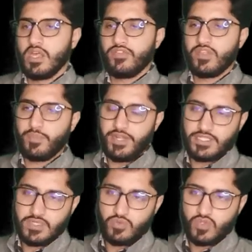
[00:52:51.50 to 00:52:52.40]
Speed is
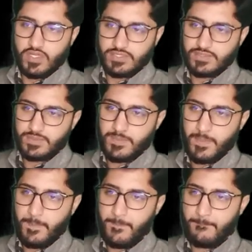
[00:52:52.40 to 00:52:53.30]
given to us.
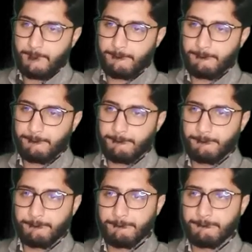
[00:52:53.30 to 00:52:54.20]

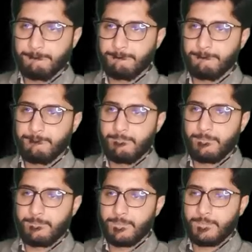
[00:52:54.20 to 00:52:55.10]

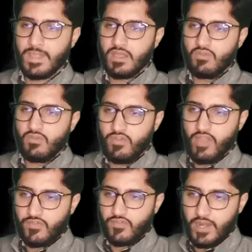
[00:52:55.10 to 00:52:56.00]
We
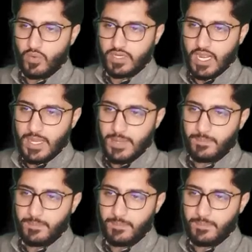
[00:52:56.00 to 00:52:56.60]
have to find out time.